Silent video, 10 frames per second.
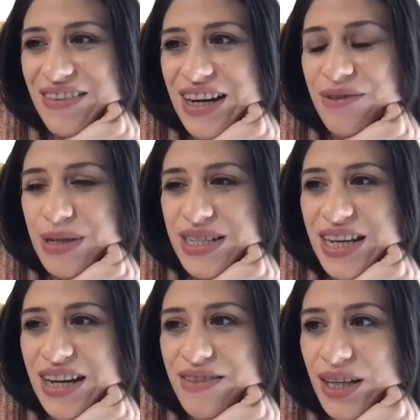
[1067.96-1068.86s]
if that was
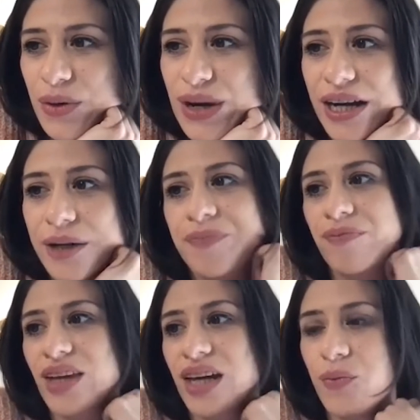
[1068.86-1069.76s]
saved anywhere.
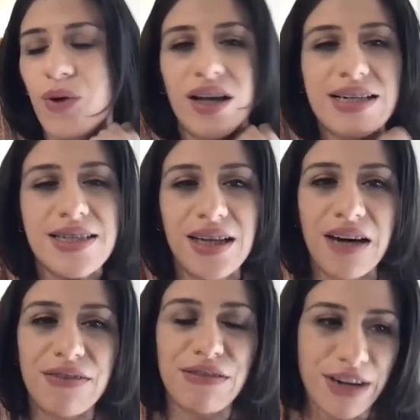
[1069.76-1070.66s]
And while I still
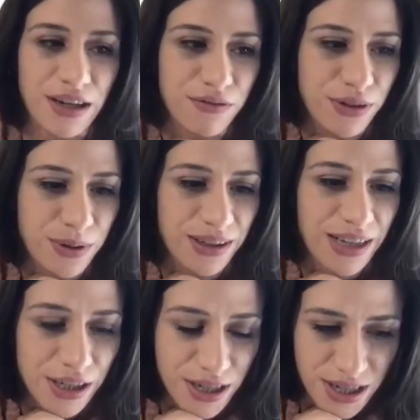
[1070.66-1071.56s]
haven't found viewer
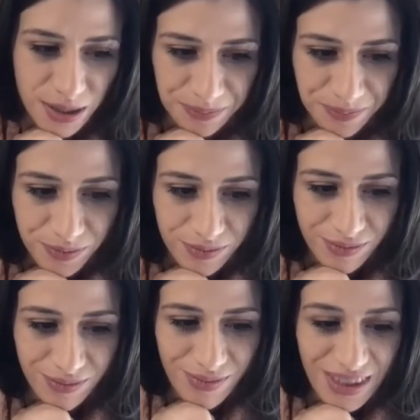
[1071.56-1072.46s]
letters,
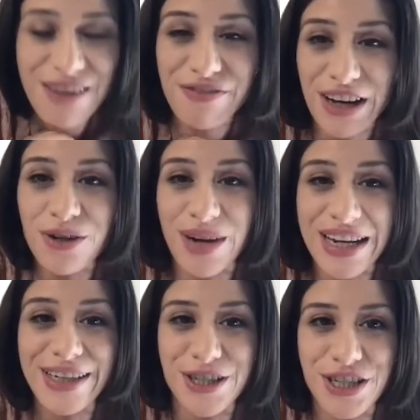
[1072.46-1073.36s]
I found a
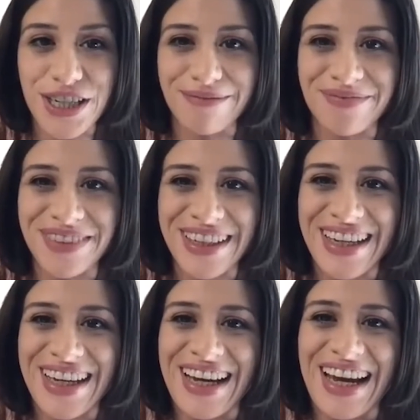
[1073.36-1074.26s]
rating sheet.
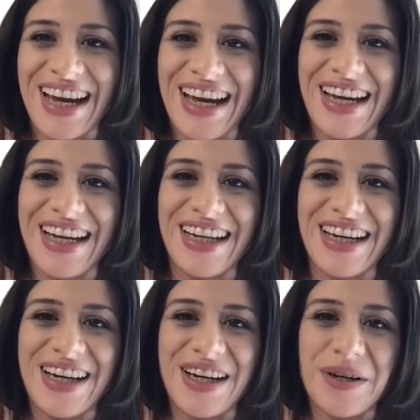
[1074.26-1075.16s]

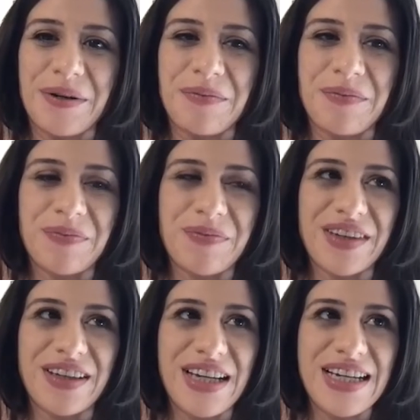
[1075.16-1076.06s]
And
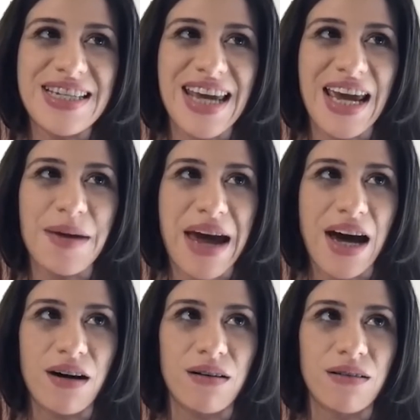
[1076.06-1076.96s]
this came
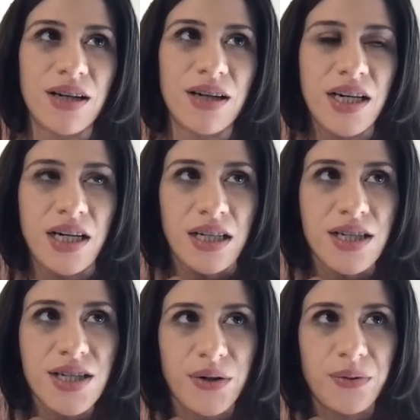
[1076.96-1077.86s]
out,
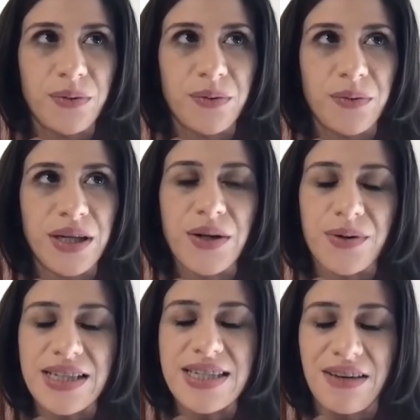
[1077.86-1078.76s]
so, in
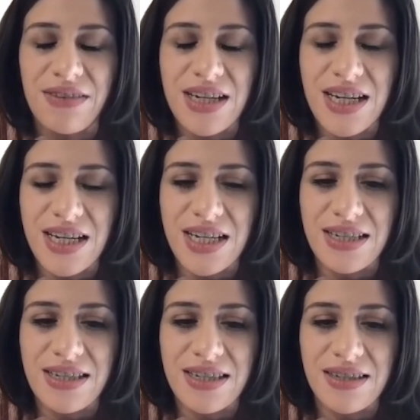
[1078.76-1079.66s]
the
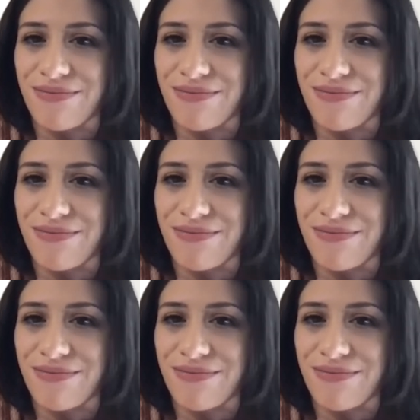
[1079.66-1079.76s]
70s,